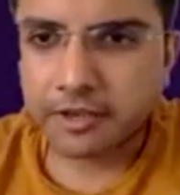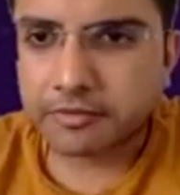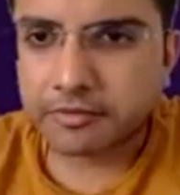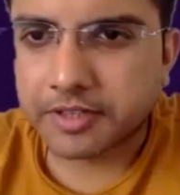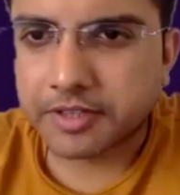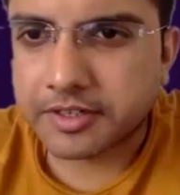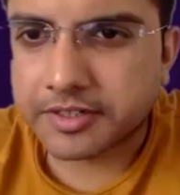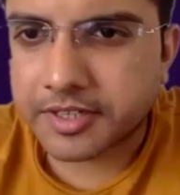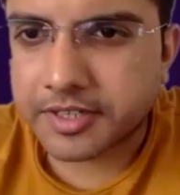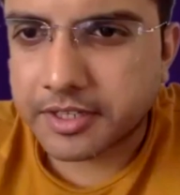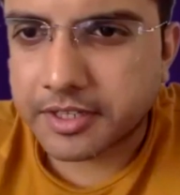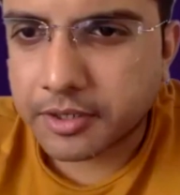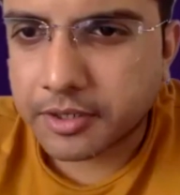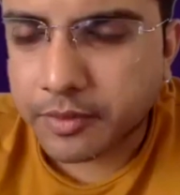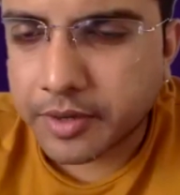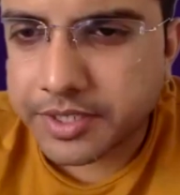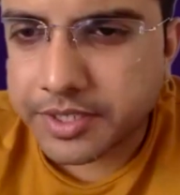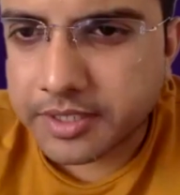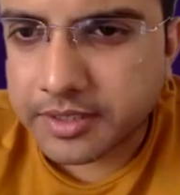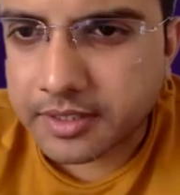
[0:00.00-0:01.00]
There is another
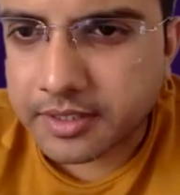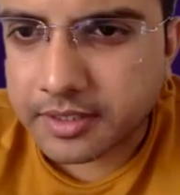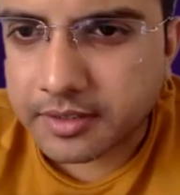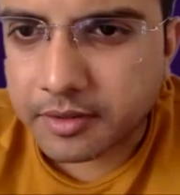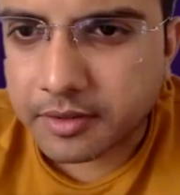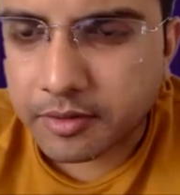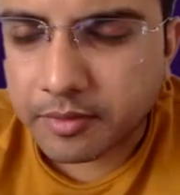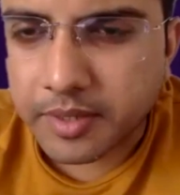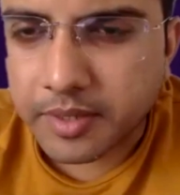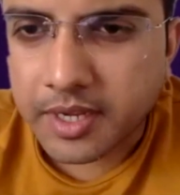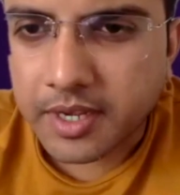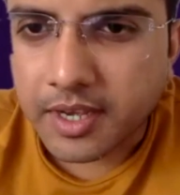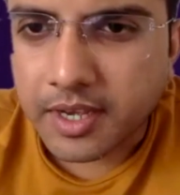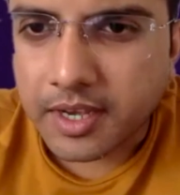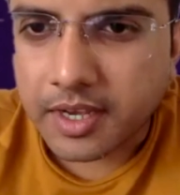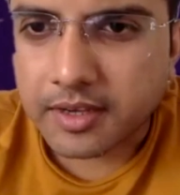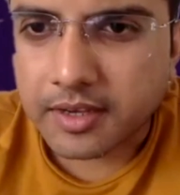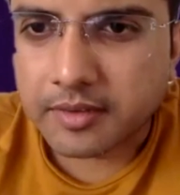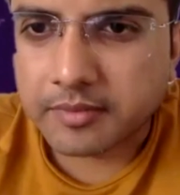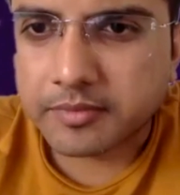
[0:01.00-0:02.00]
question that
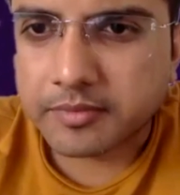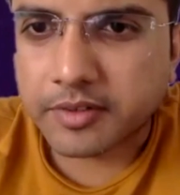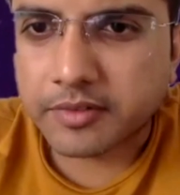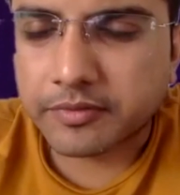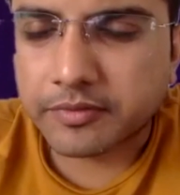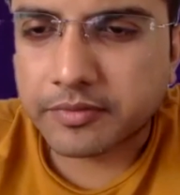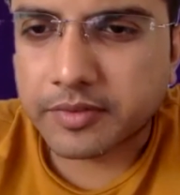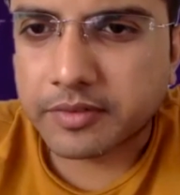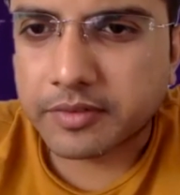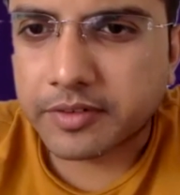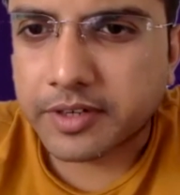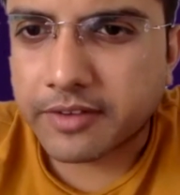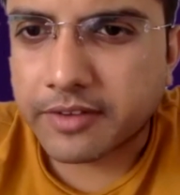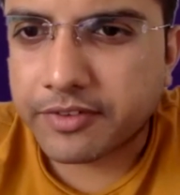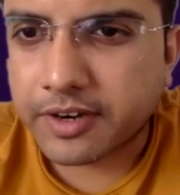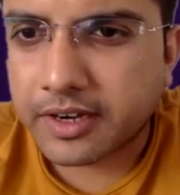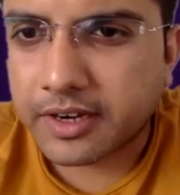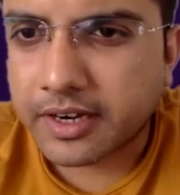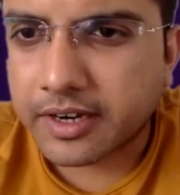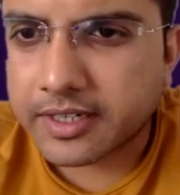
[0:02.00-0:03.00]
we
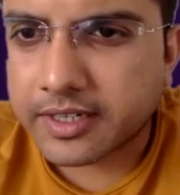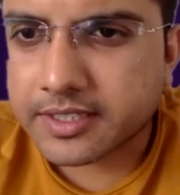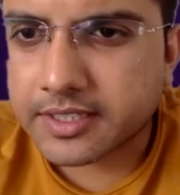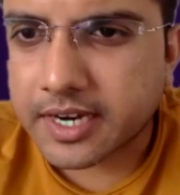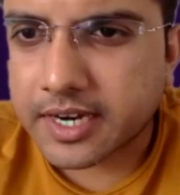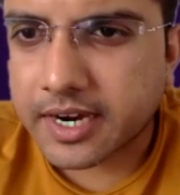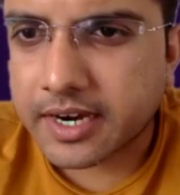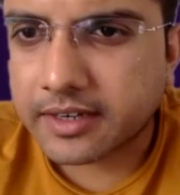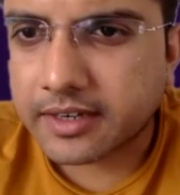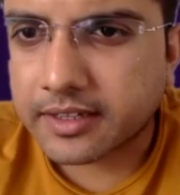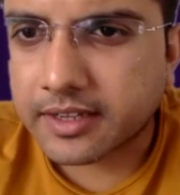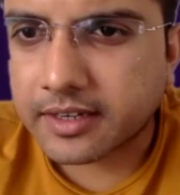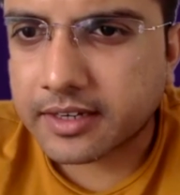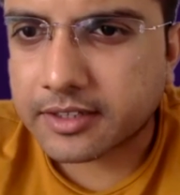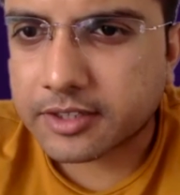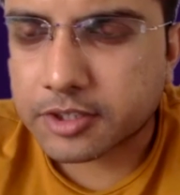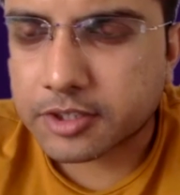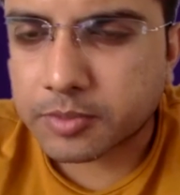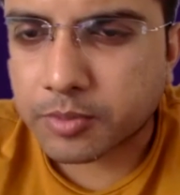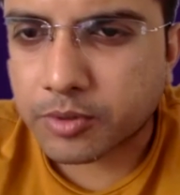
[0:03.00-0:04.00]
definitely understand
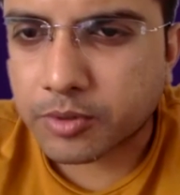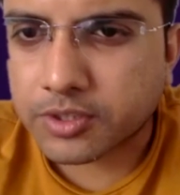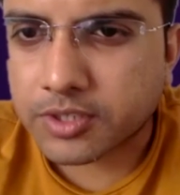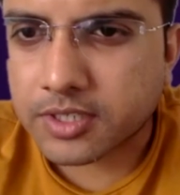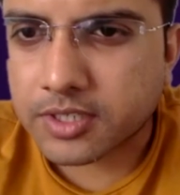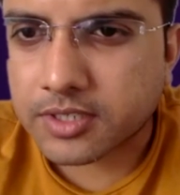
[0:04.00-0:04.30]
that sports at